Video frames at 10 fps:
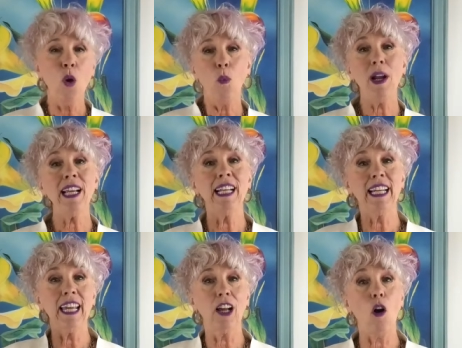We're going to
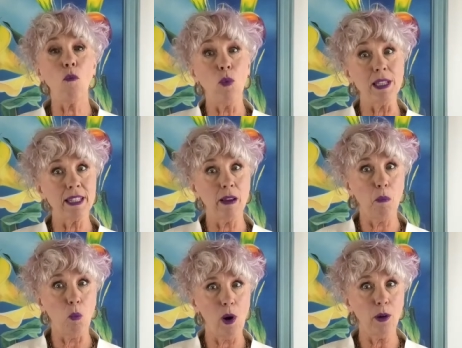kick off with
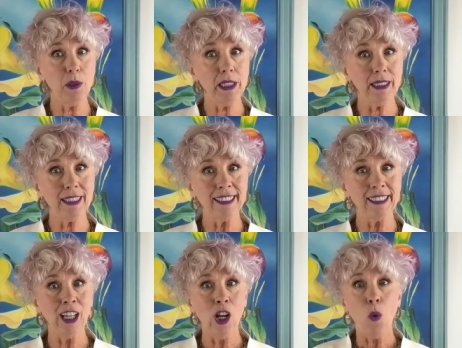some wellness,
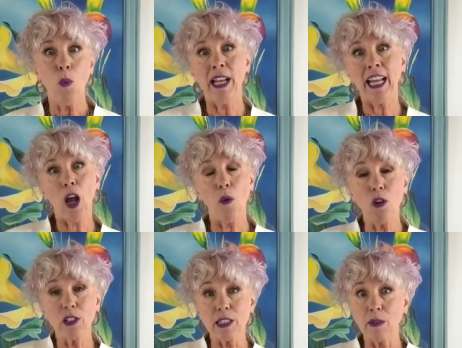we're going to go
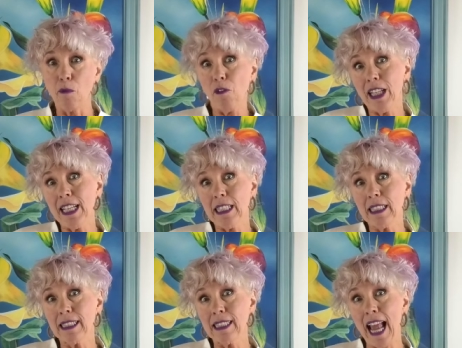on to some
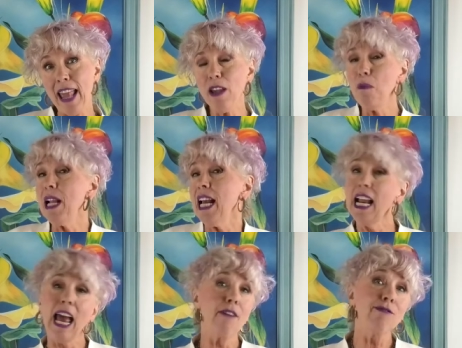fitness, and then we're going
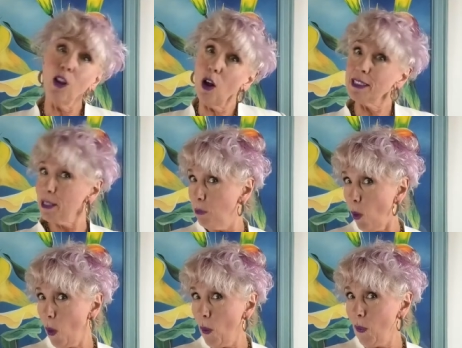to have lots
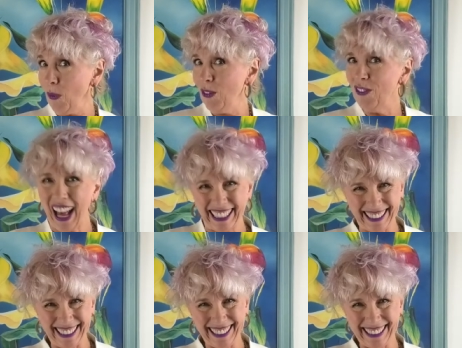more
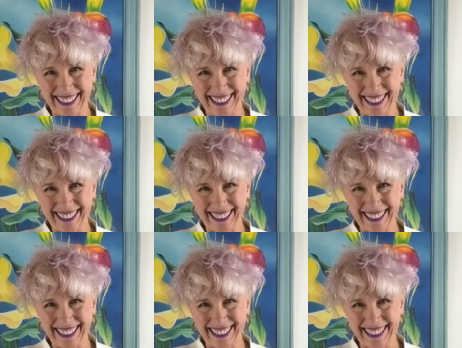fun.